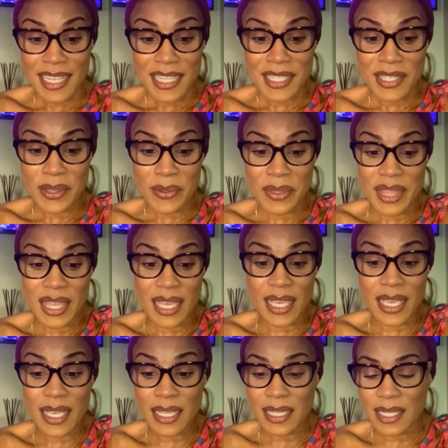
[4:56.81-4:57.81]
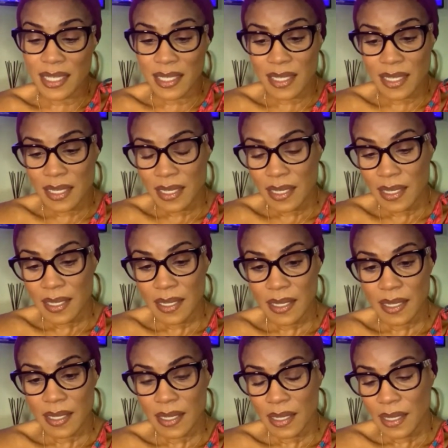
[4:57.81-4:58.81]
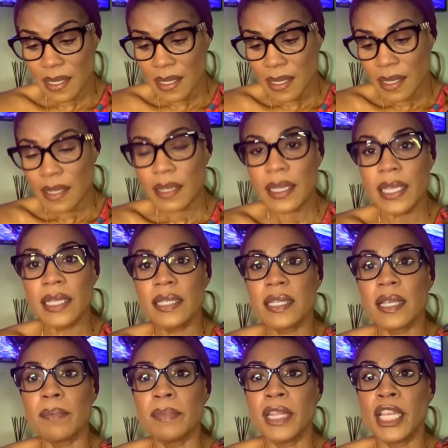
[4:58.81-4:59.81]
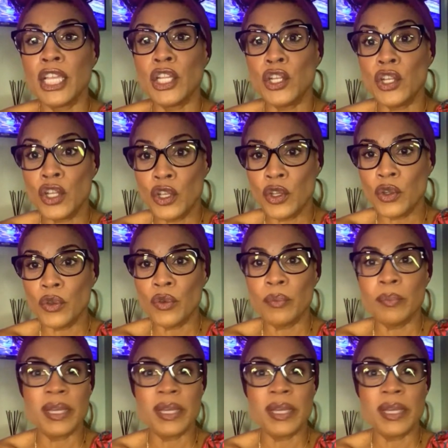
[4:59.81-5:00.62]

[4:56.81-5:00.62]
So this is something new,